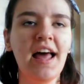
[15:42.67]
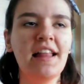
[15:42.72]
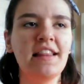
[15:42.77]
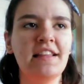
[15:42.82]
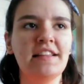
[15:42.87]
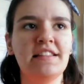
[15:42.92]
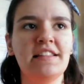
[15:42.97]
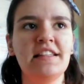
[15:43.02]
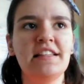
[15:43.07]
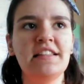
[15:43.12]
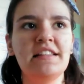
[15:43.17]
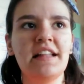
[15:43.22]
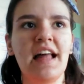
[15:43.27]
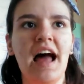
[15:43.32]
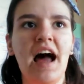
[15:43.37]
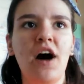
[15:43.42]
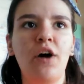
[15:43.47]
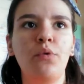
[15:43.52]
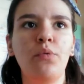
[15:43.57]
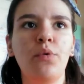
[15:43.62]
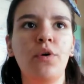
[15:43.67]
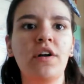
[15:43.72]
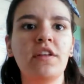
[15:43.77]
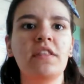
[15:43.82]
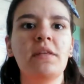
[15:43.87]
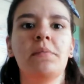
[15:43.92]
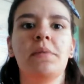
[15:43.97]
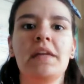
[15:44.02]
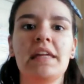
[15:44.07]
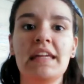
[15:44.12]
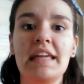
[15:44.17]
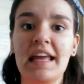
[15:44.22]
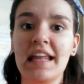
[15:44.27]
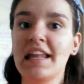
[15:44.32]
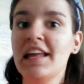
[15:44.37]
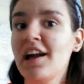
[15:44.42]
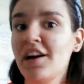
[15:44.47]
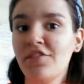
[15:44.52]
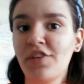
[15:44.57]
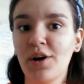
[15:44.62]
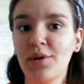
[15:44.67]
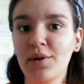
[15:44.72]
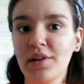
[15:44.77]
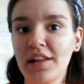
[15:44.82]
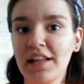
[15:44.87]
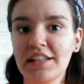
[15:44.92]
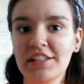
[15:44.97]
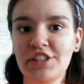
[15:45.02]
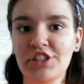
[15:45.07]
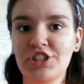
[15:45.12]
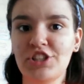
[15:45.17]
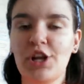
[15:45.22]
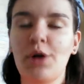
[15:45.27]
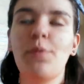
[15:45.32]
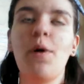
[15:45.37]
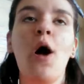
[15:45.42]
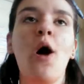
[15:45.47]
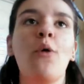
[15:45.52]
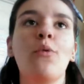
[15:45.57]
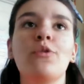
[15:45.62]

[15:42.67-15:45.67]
This is now, we're at the beginning of our relationship.